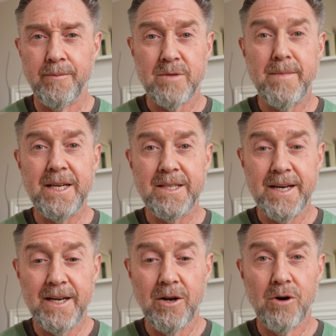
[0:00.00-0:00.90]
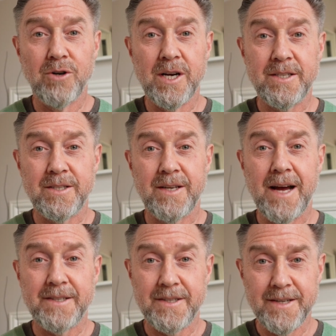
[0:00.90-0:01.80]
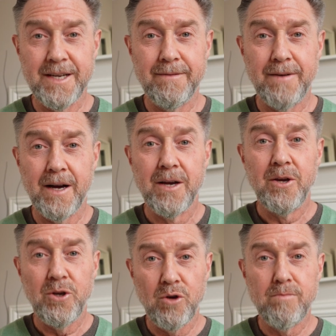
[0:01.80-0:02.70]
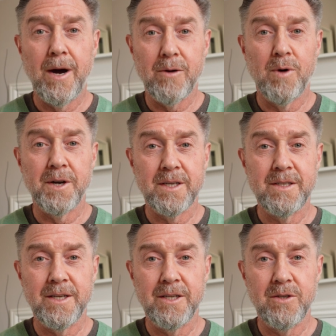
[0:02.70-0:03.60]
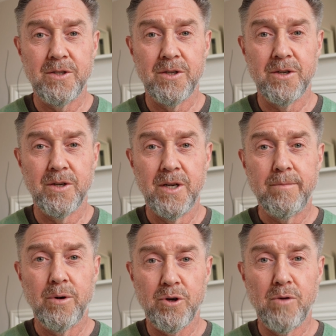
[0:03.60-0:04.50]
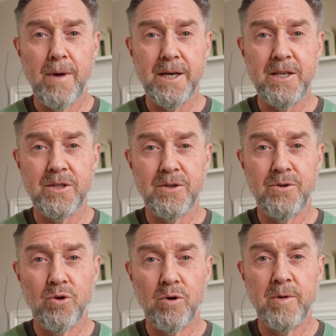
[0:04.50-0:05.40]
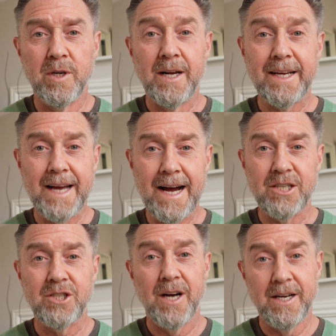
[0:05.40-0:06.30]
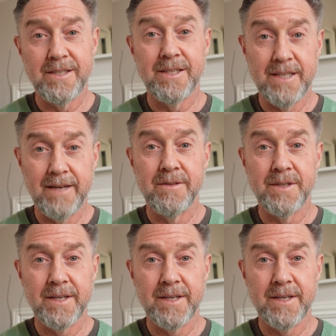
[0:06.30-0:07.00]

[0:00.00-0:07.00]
To maintain low risk as a saver, you might want to continue to put your money into normal cash ISA savings